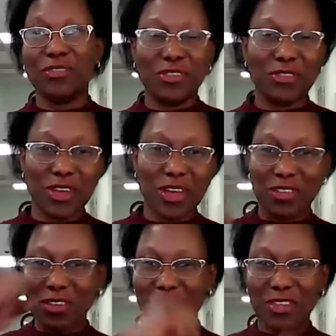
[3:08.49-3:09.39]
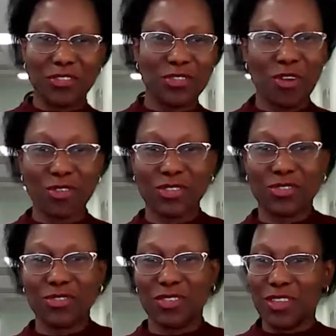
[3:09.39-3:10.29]
You can even toss
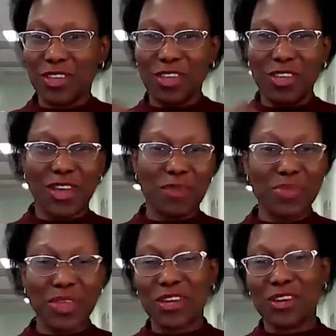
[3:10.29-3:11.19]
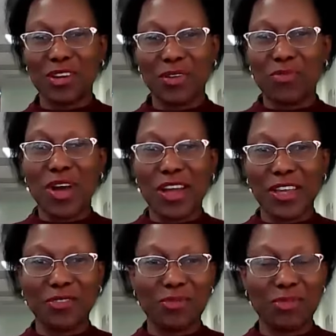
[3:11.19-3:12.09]
on a beer, a
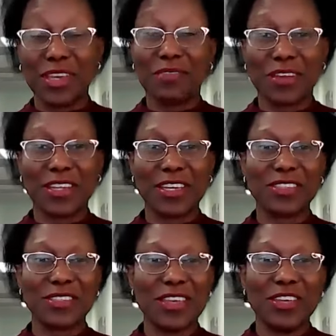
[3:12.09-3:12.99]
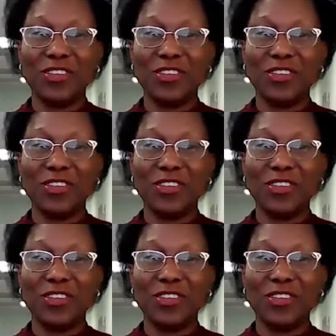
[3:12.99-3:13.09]
wine, or whatever it is.